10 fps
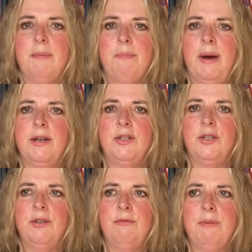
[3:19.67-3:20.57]
but I
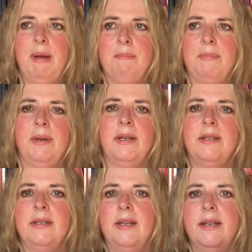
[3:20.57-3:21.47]
do remember
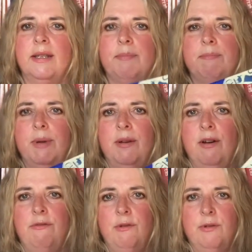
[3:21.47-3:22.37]
it's a
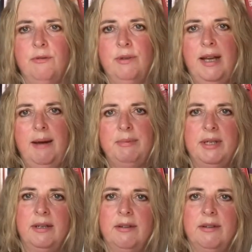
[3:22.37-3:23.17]
novel called Captain